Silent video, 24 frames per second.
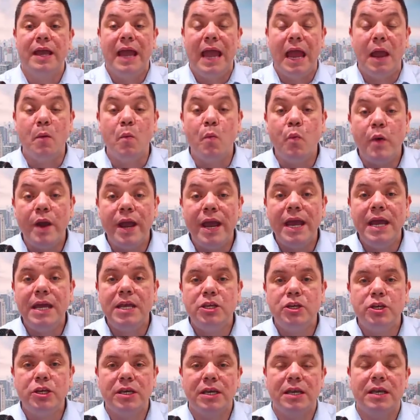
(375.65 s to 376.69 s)
and where
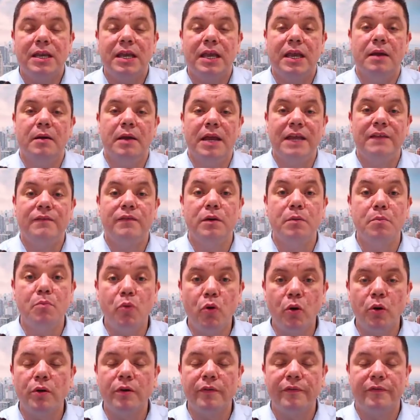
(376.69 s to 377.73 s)
you can get even
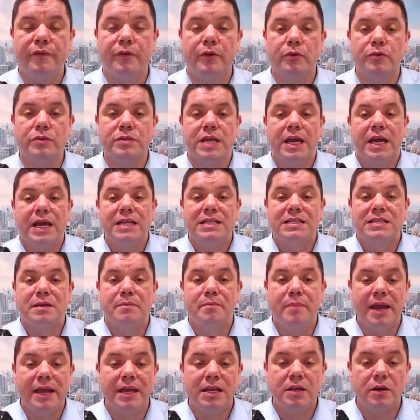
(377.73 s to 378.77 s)
more referrals to
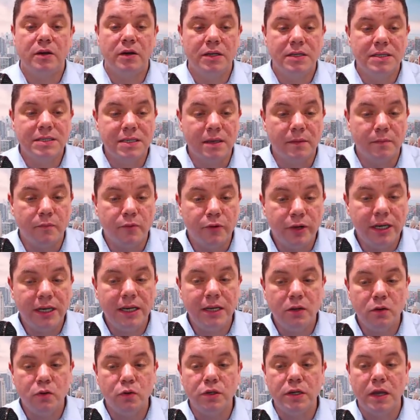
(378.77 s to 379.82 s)
make some really
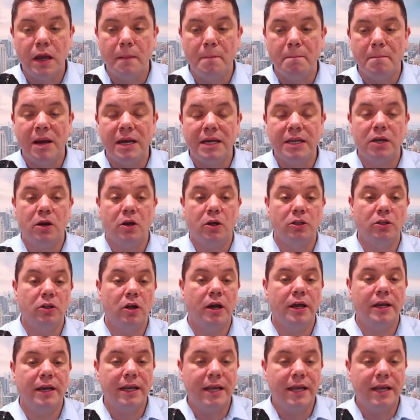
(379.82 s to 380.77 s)
good money online.